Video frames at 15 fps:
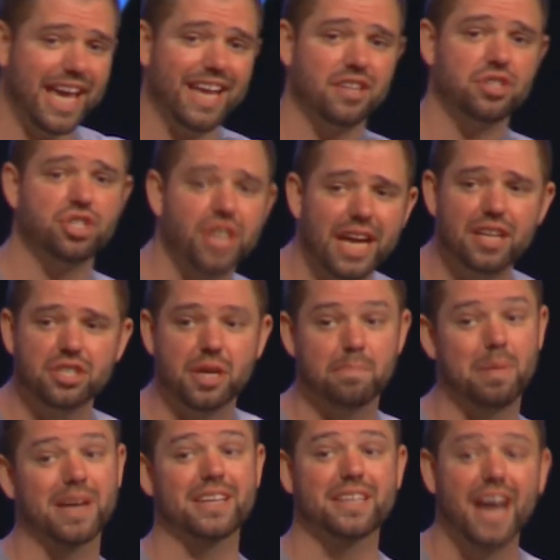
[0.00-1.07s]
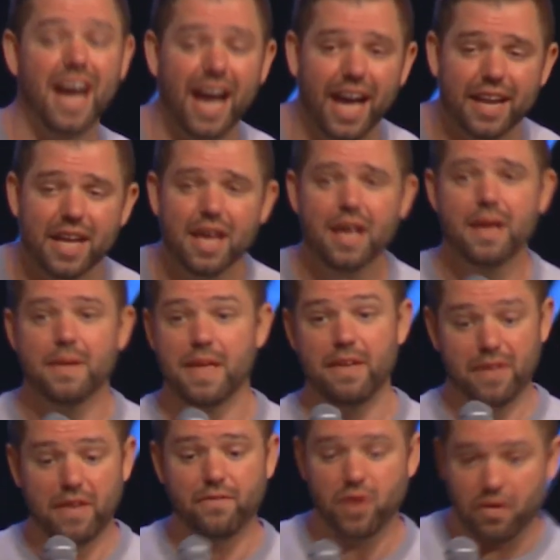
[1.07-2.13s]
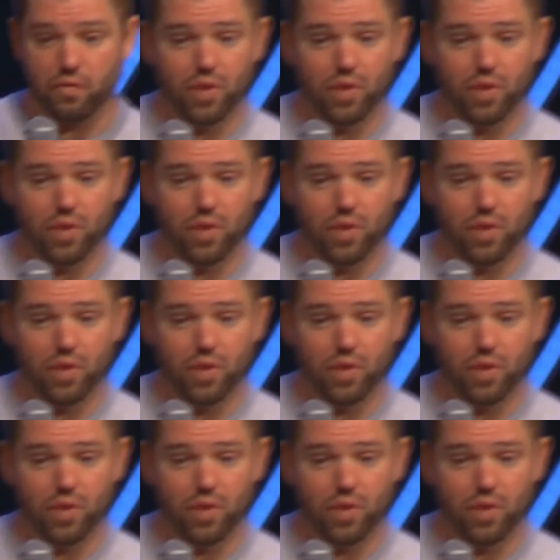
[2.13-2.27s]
can't change it. But God, if,